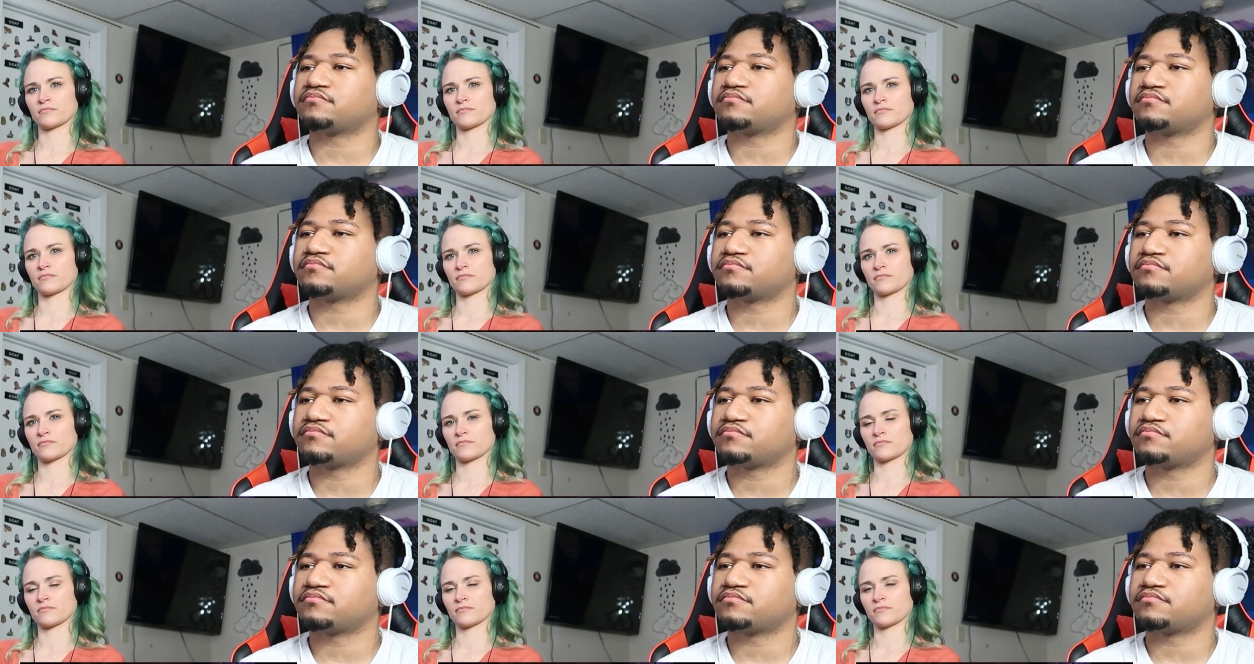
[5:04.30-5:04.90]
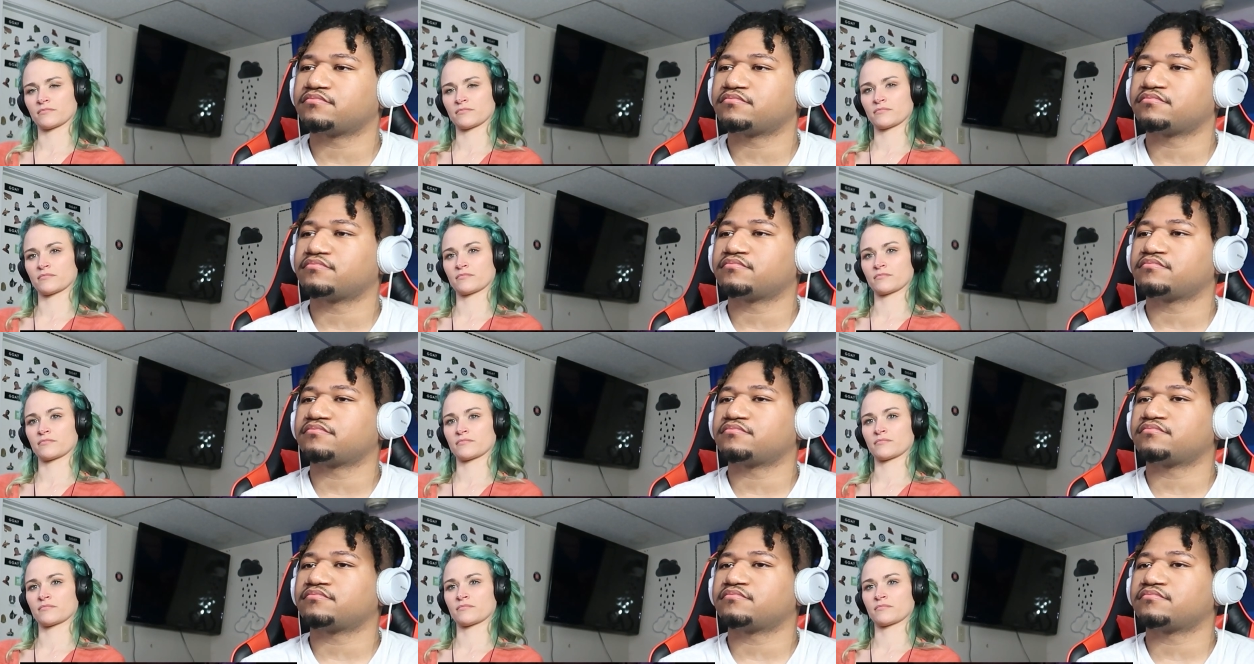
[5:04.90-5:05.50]

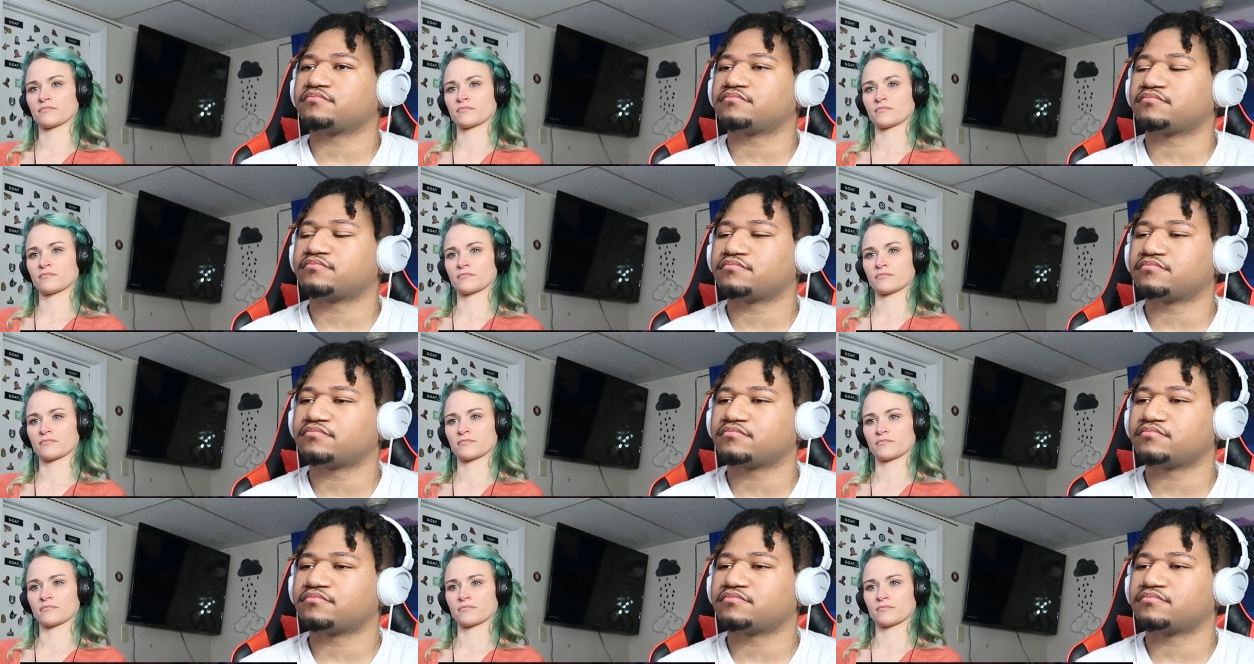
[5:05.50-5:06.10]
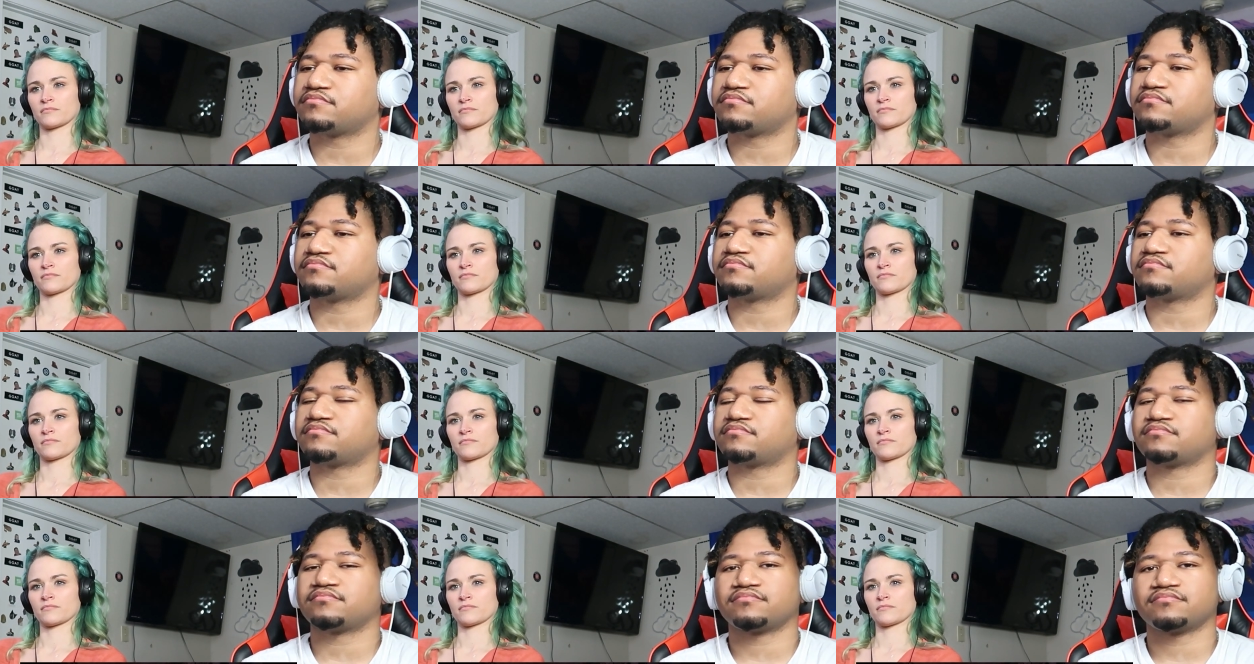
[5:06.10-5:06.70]

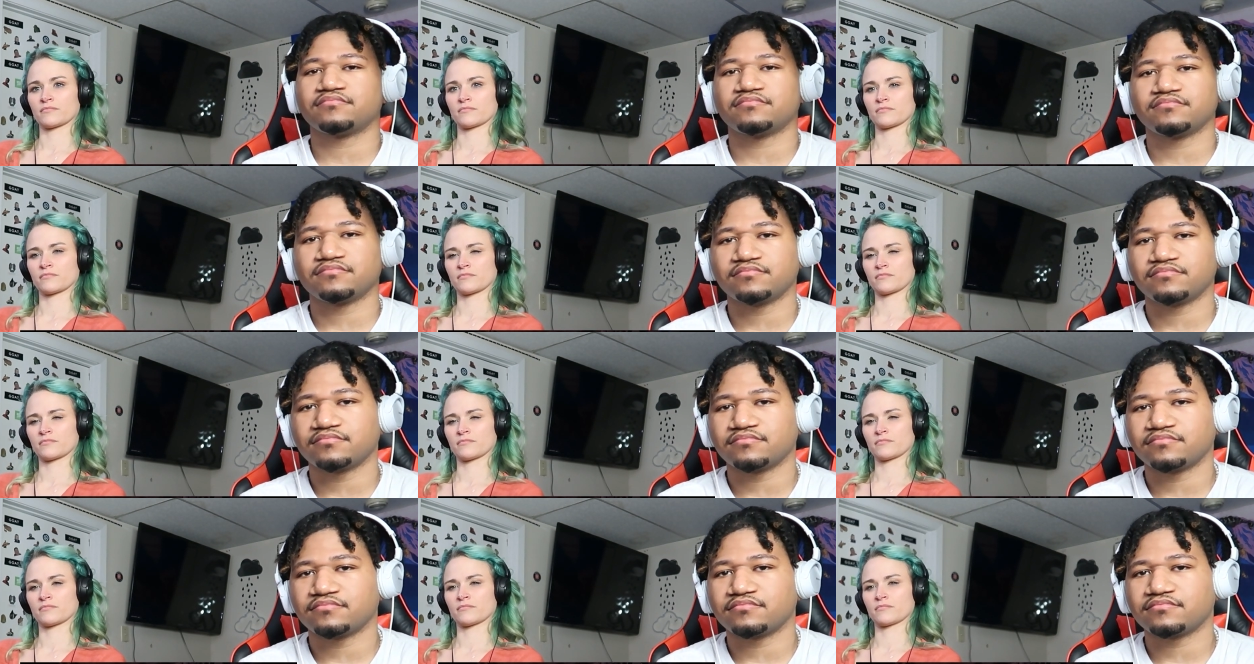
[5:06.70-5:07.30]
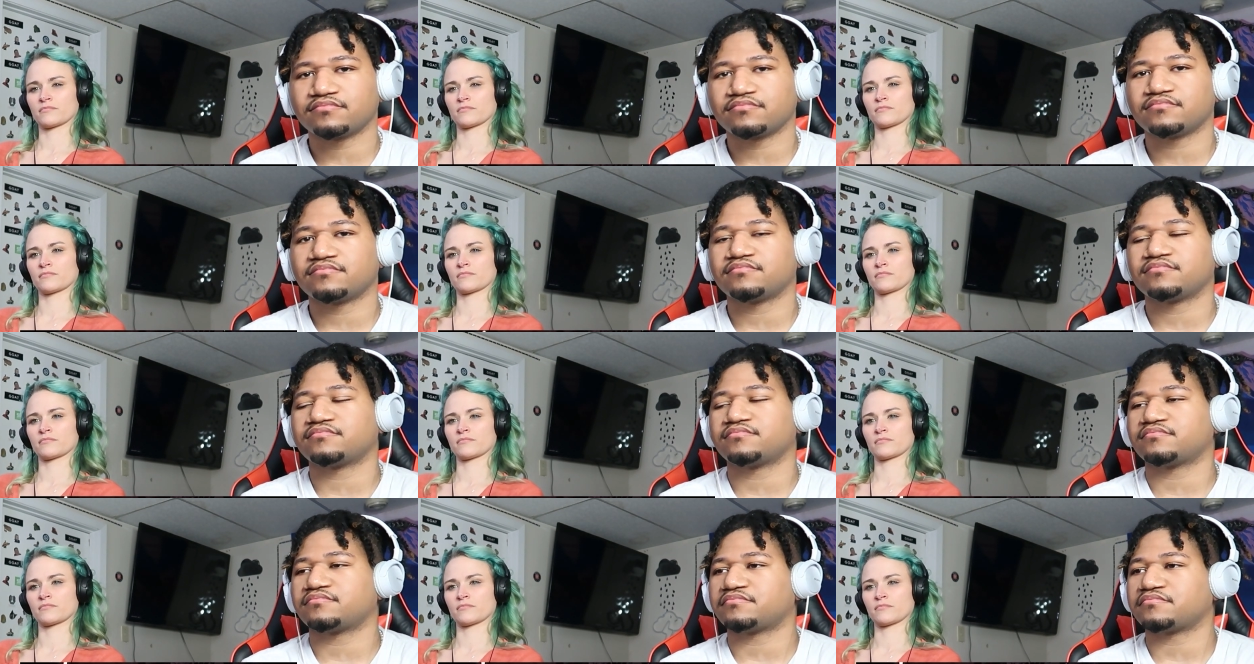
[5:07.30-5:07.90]

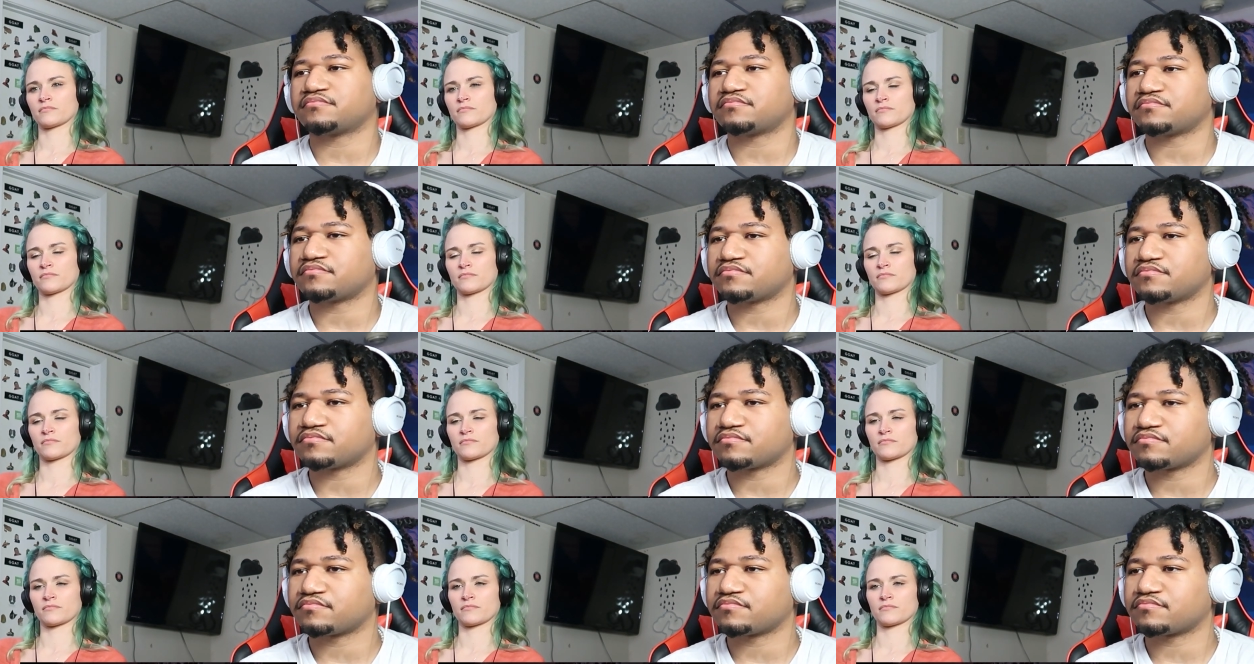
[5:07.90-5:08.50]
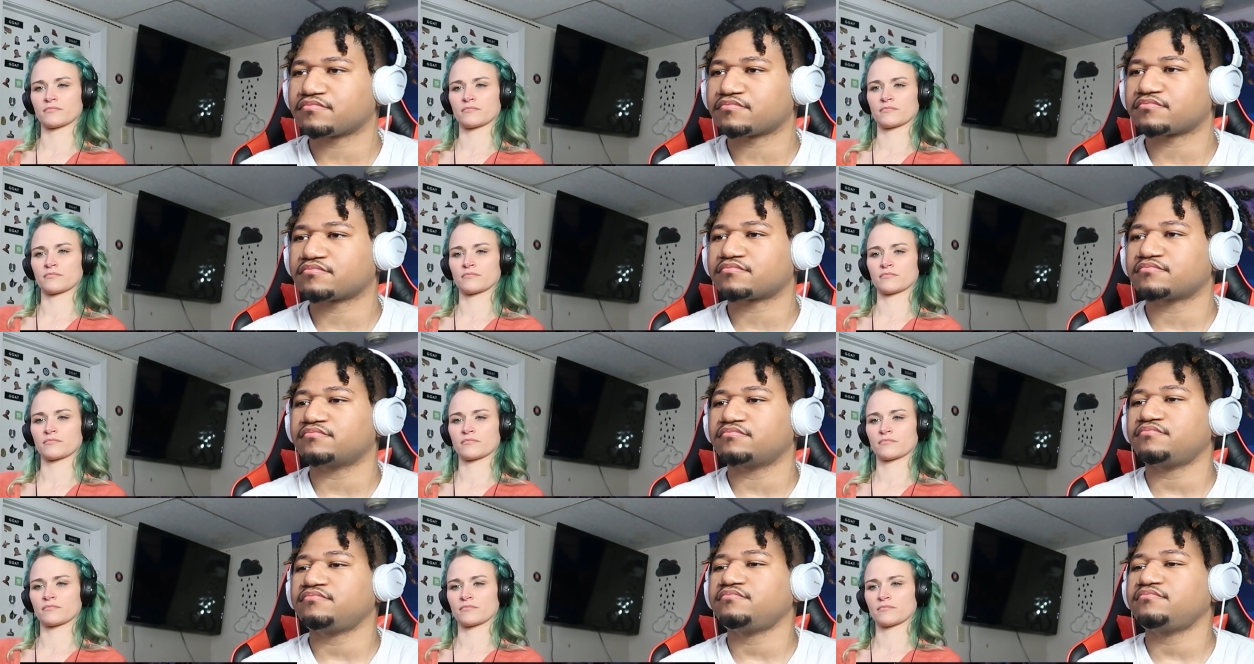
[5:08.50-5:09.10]

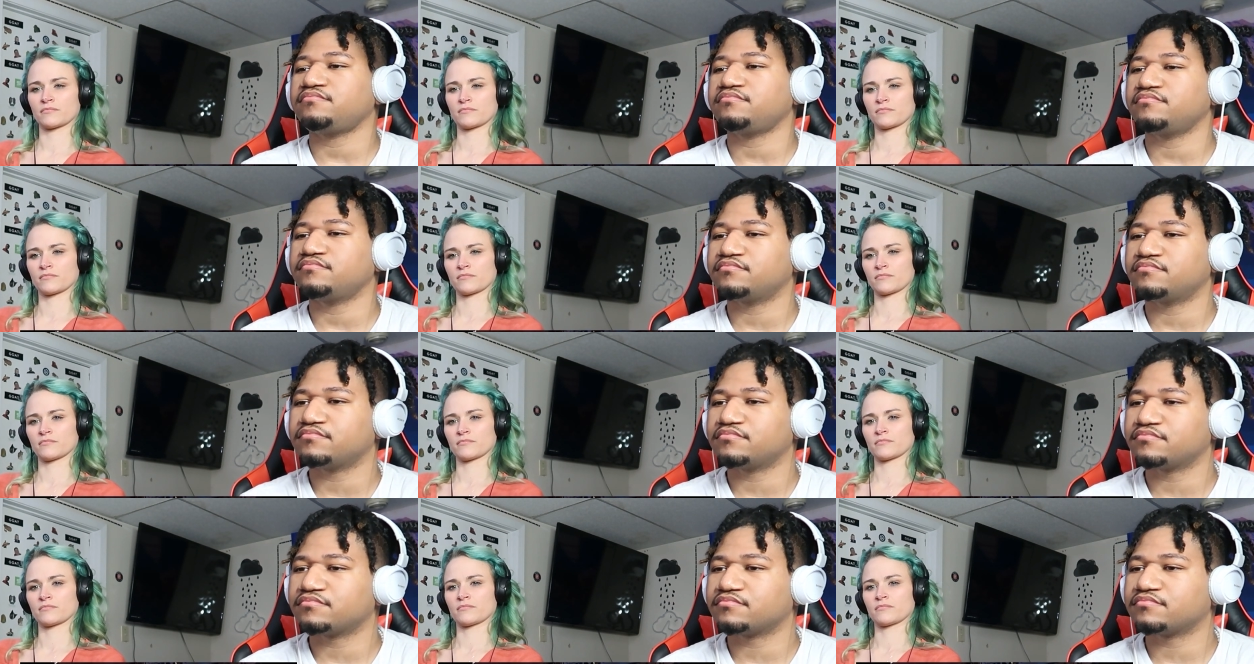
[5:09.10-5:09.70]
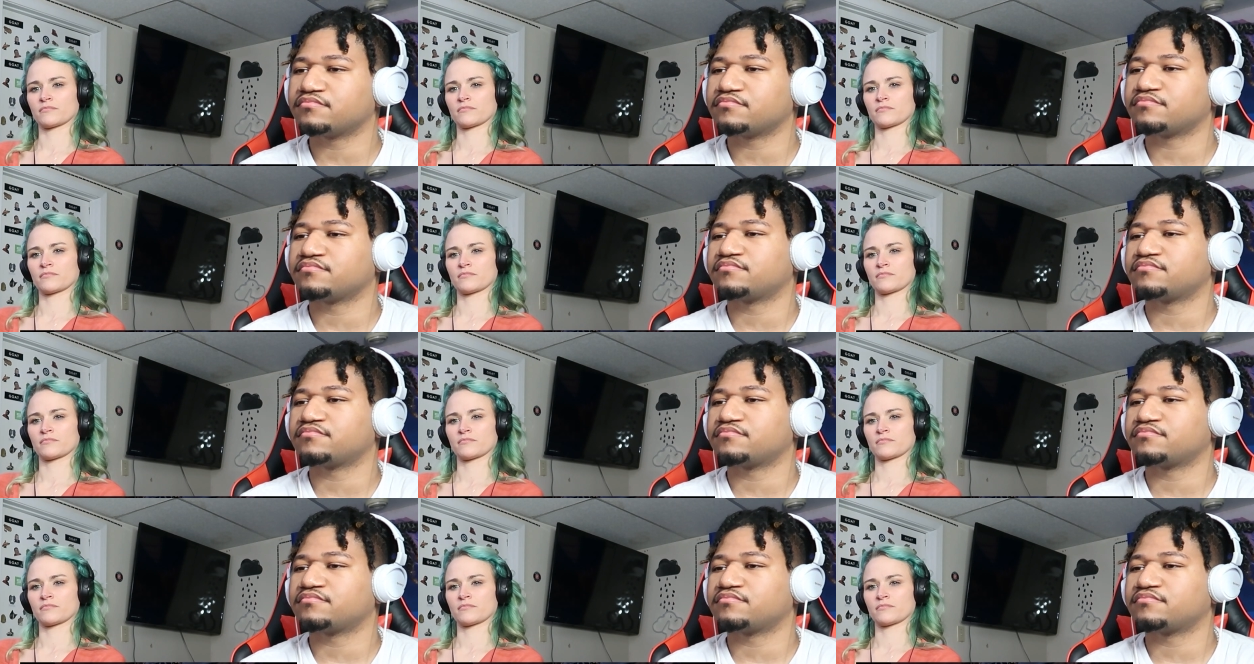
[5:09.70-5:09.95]
(no one is talking)